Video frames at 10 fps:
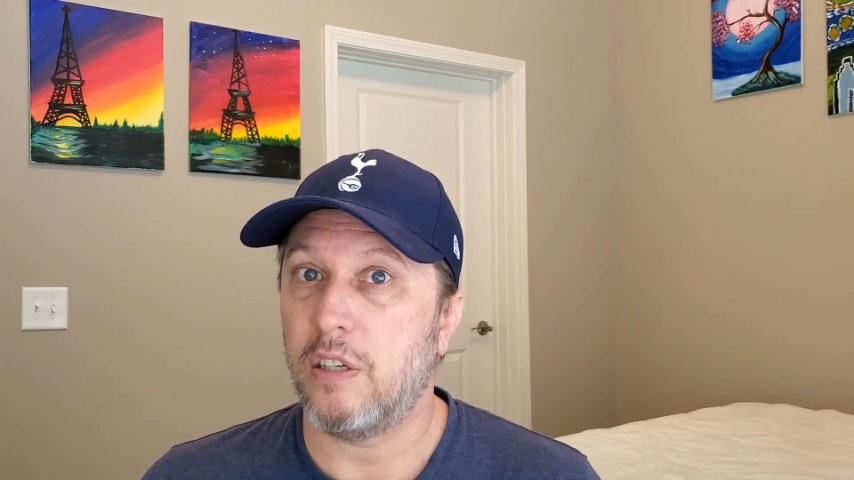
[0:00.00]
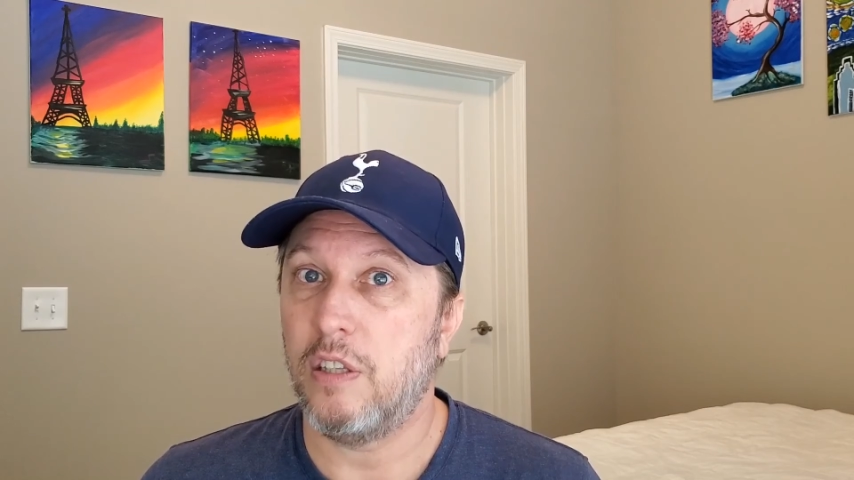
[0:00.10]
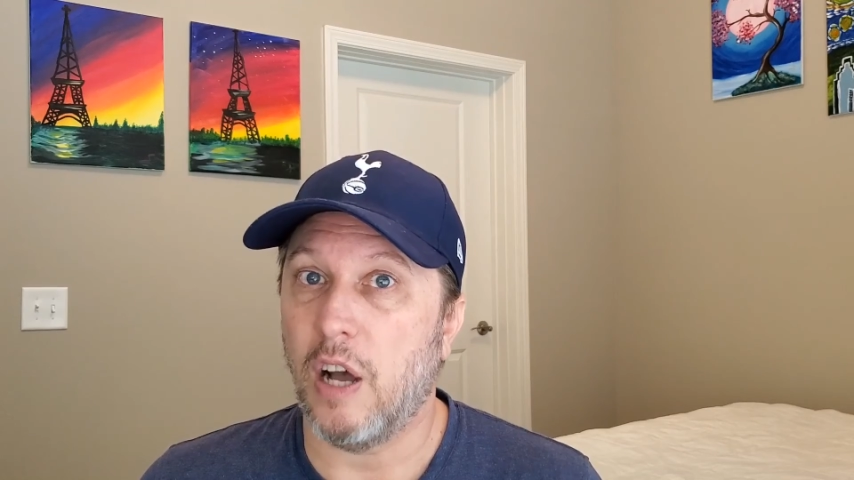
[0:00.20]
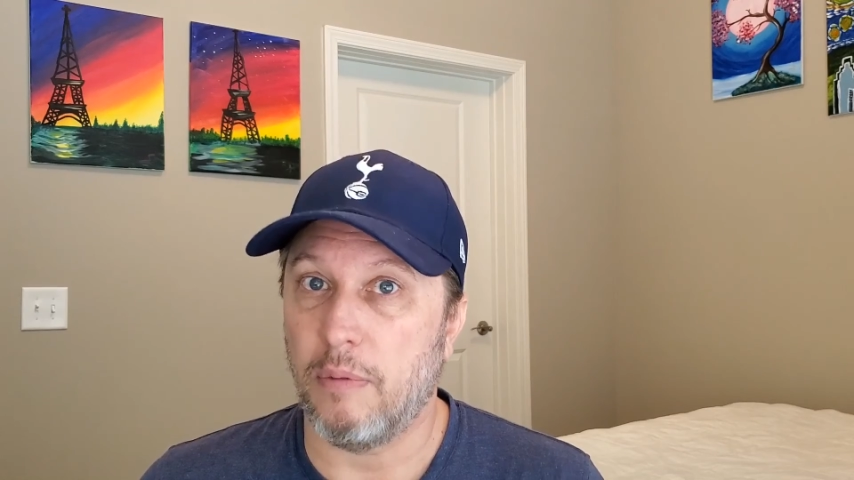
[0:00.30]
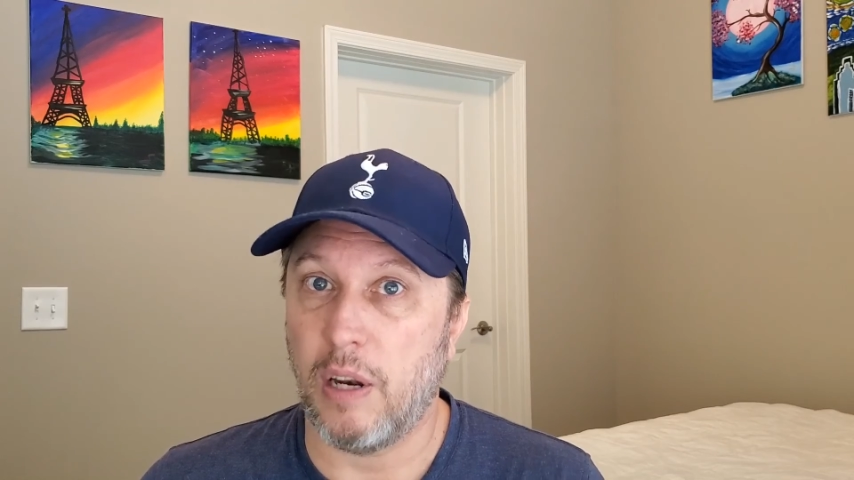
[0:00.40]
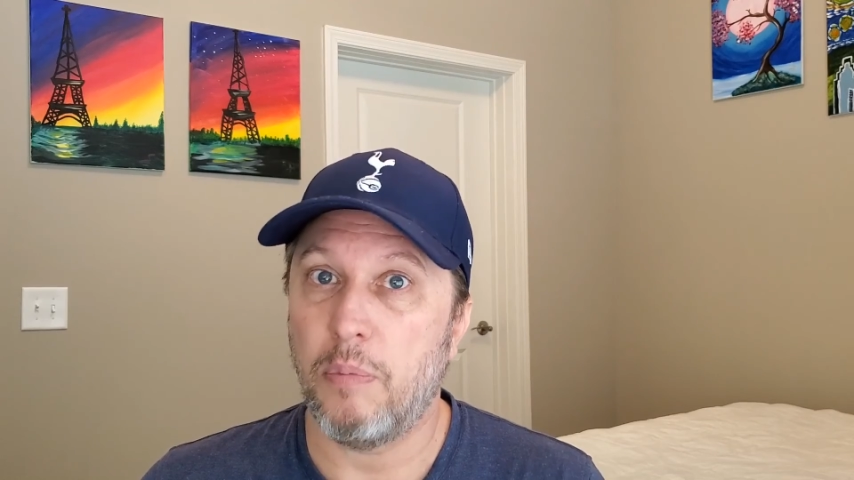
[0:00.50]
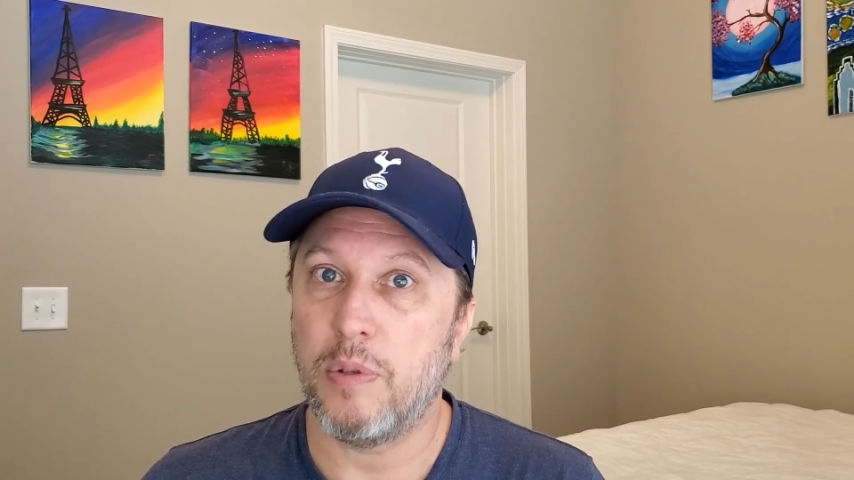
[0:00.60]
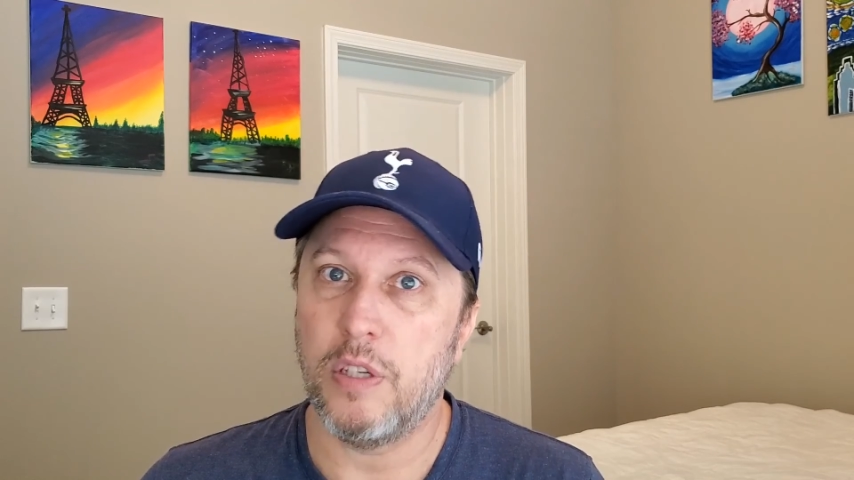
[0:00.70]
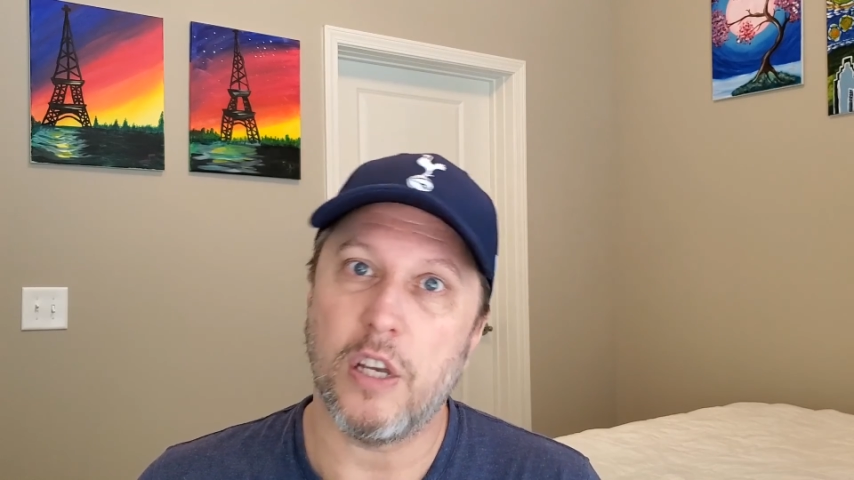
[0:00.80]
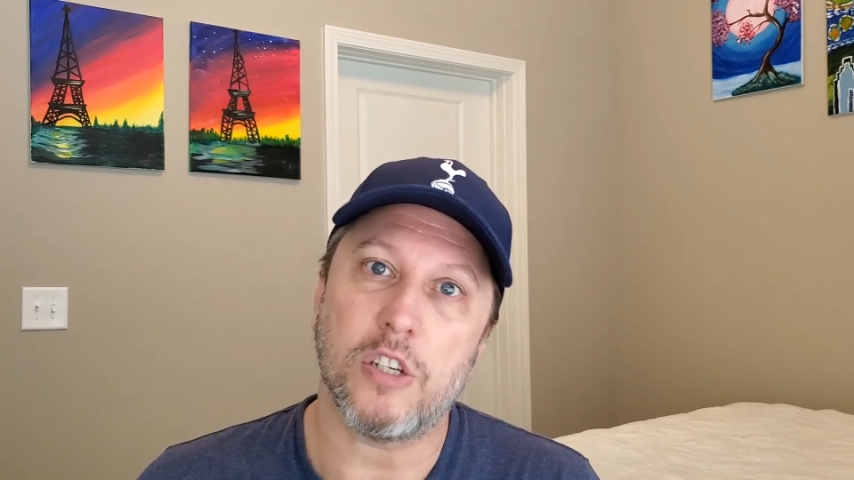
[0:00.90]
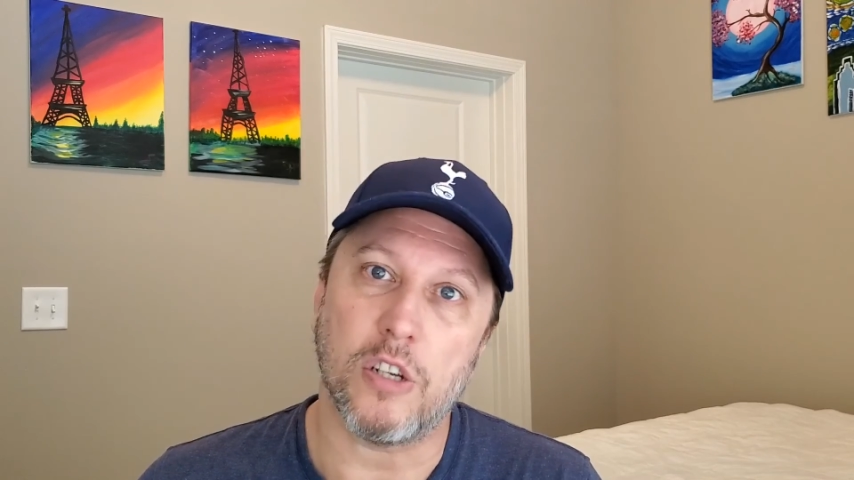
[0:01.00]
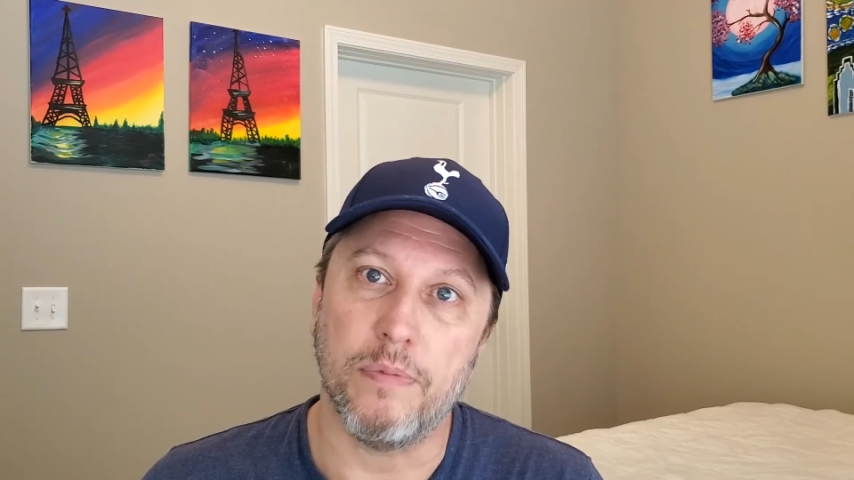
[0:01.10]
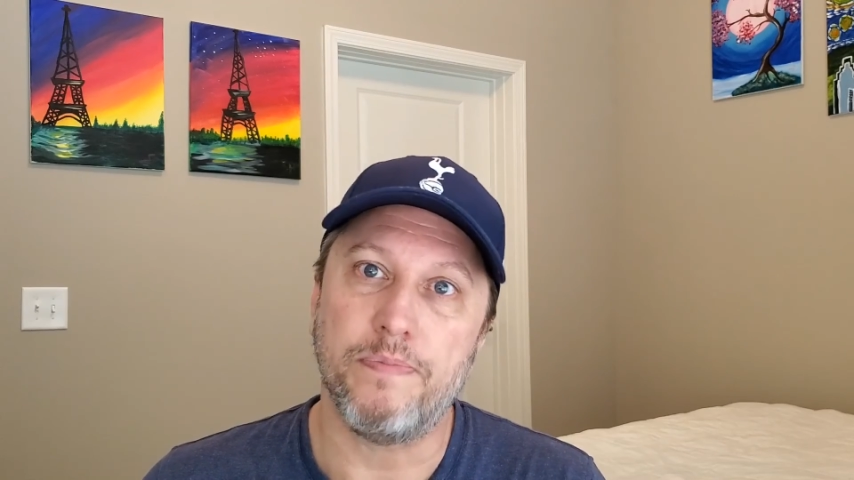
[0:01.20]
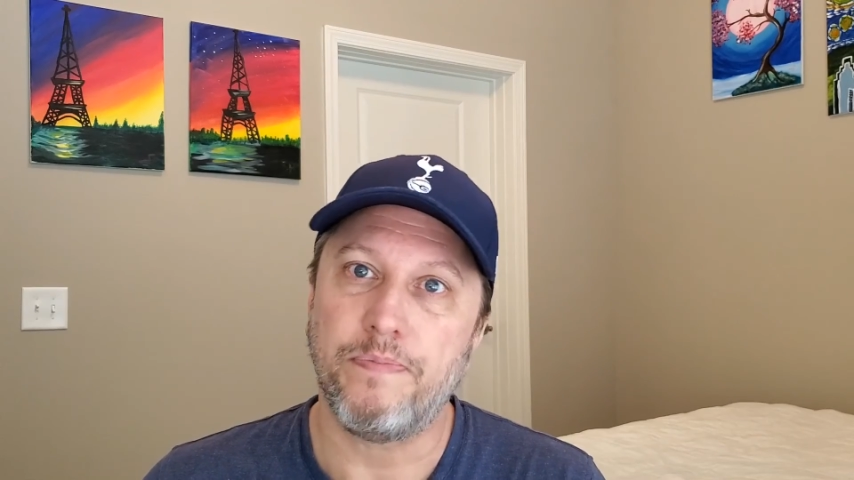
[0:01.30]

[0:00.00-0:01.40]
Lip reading: dominate possession.